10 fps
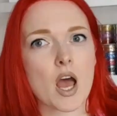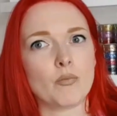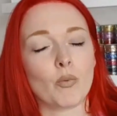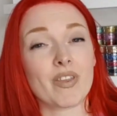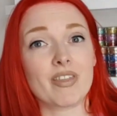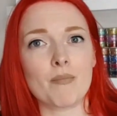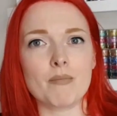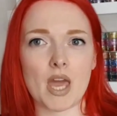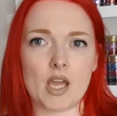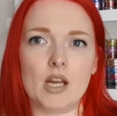um, with the
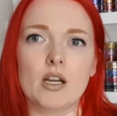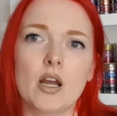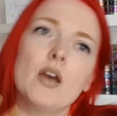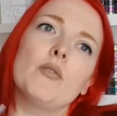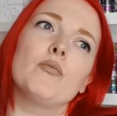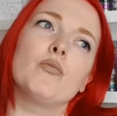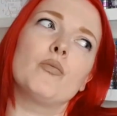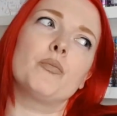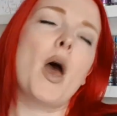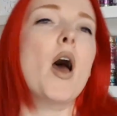main
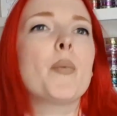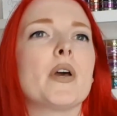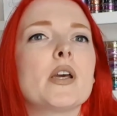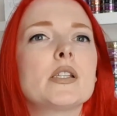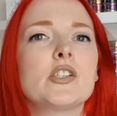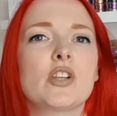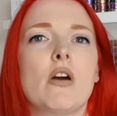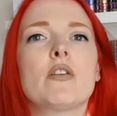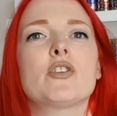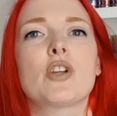purpose to kind of